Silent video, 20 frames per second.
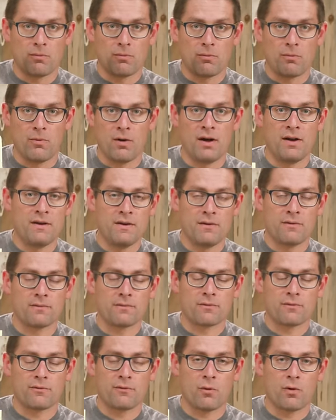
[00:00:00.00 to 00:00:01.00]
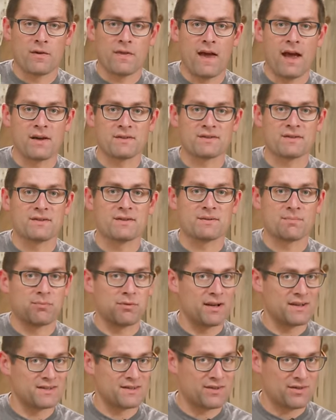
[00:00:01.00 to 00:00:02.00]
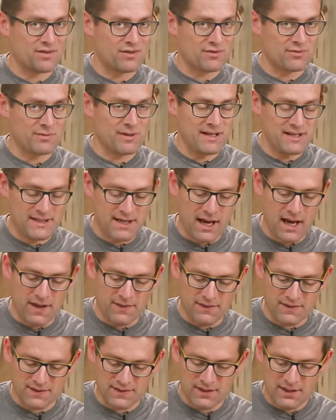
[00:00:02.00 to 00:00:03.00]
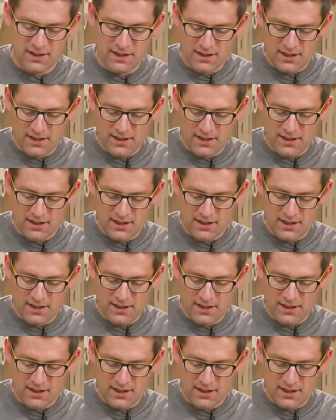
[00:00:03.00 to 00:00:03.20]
one four thousandths plus three tenths,